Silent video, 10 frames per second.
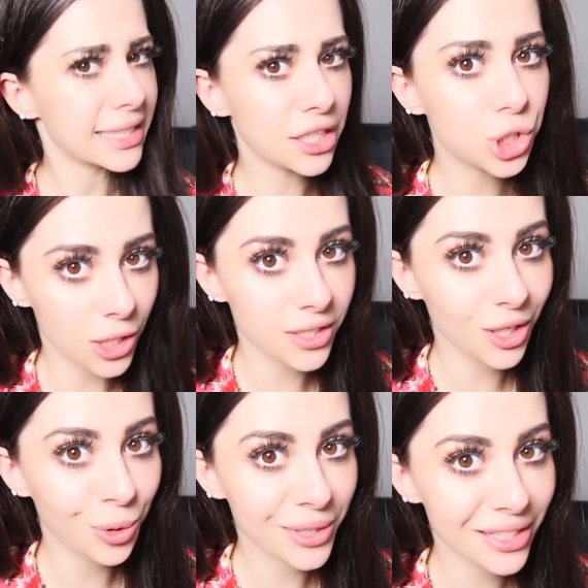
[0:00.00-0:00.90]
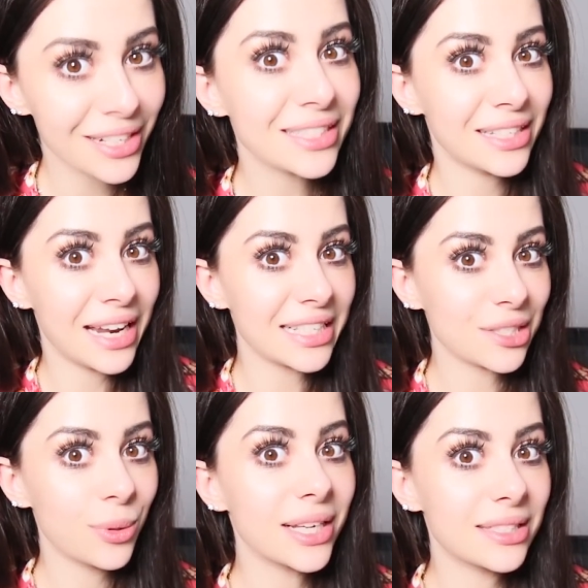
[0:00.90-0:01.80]
it just a coincidence the
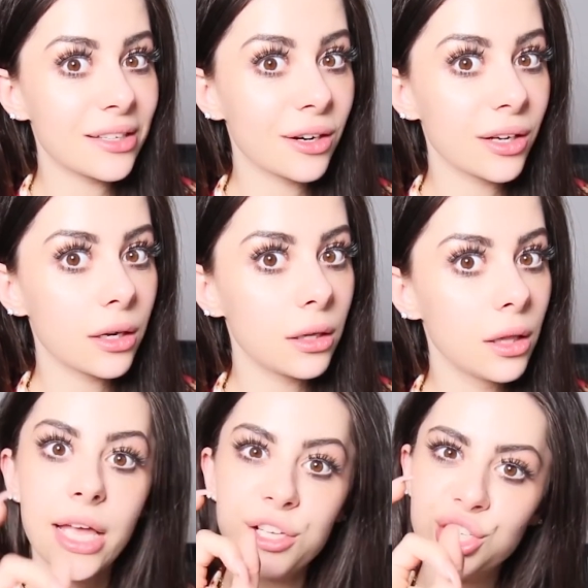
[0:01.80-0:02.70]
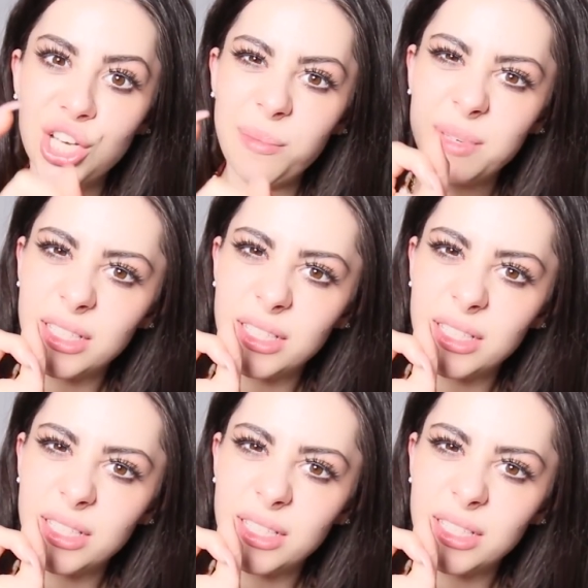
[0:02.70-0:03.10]
Nesquik cereal is shaped